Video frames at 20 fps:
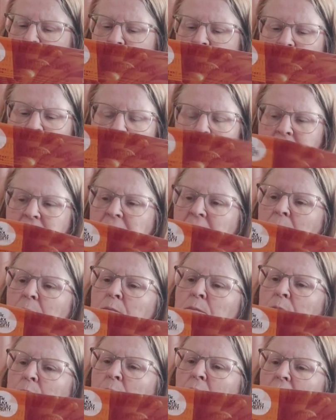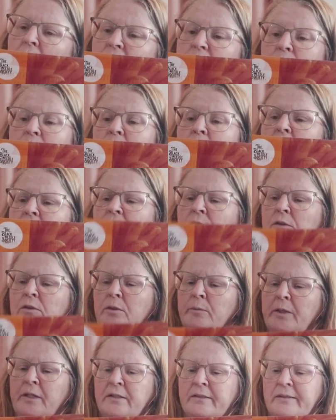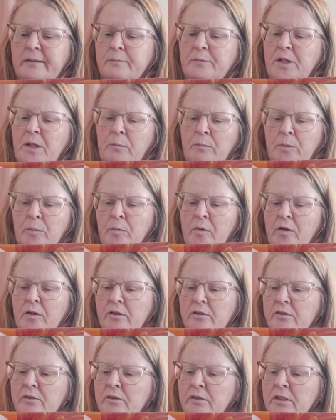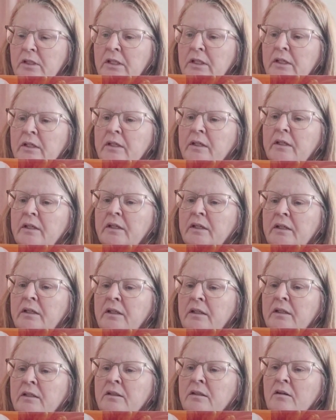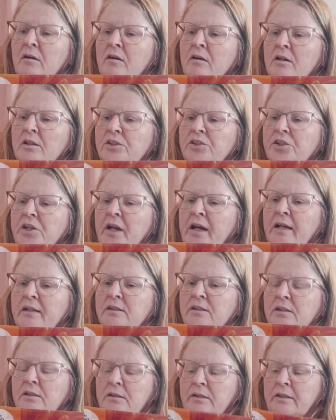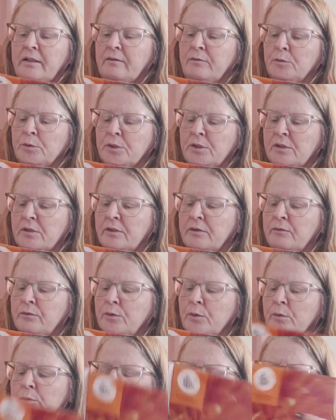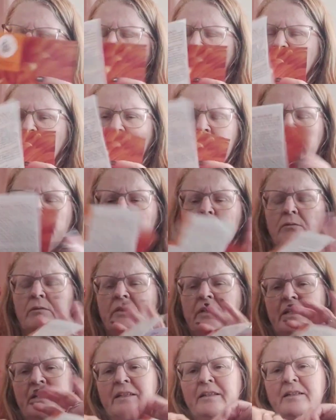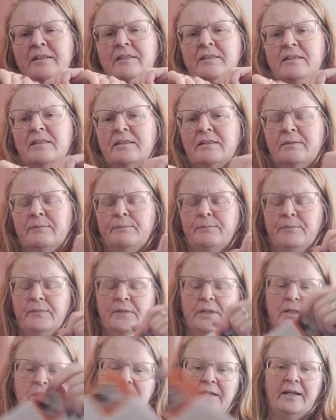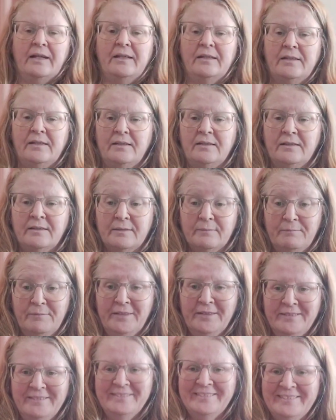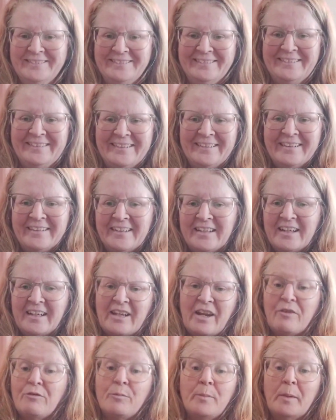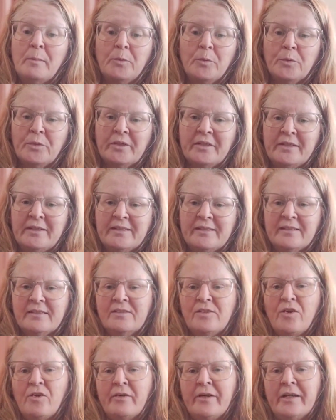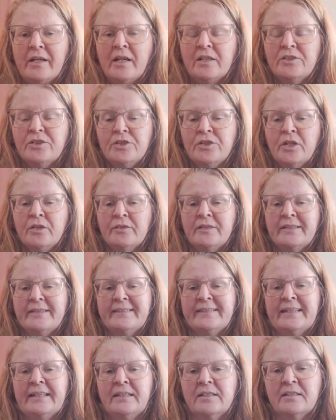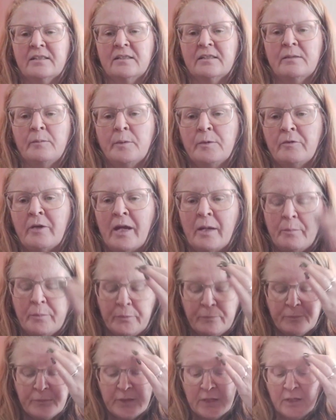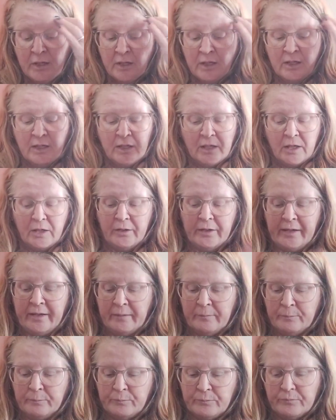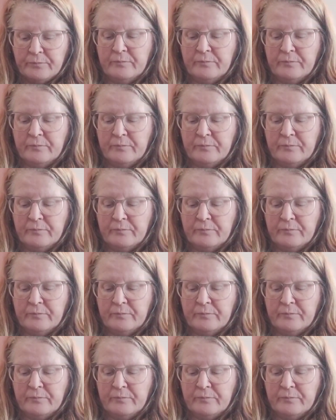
a September box. We've been talking about a September box in our chat that everyone's looking forward to, and I don't think it's the 80s. I can't remember what it is. Sorry, I should know these things because I'm a rep. Okay,